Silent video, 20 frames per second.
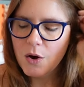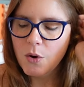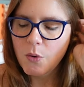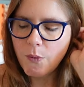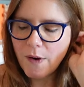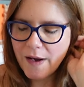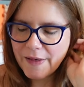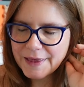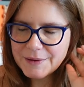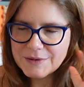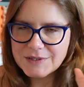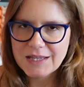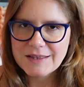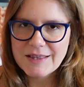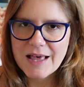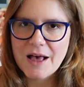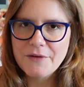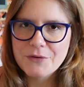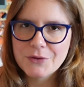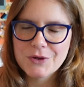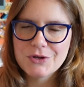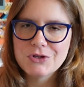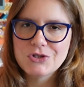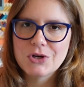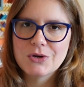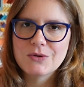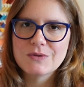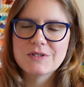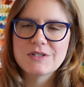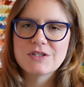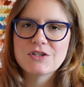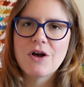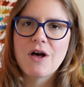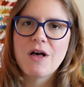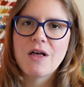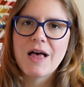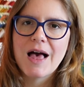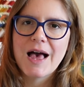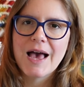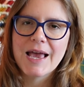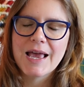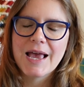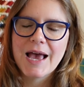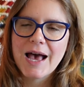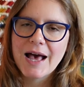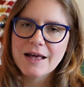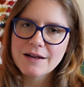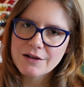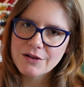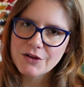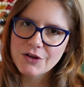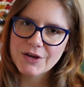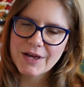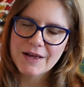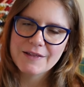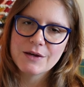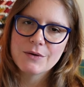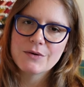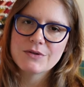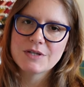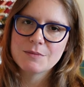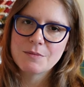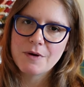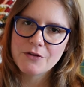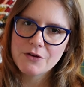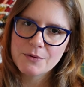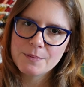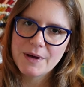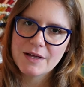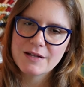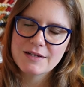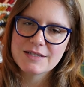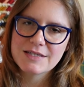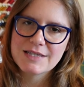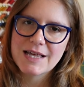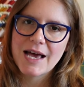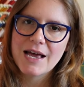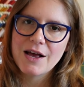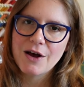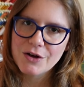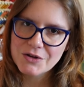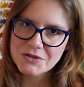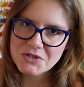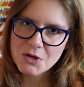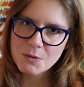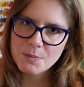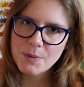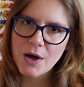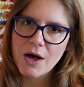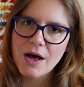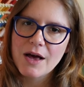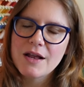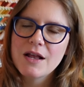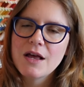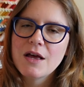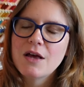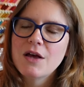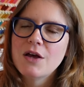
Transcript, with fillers: While I was at the Ethel and Joan's stall, I had a look and there were some other buttons that I also bought,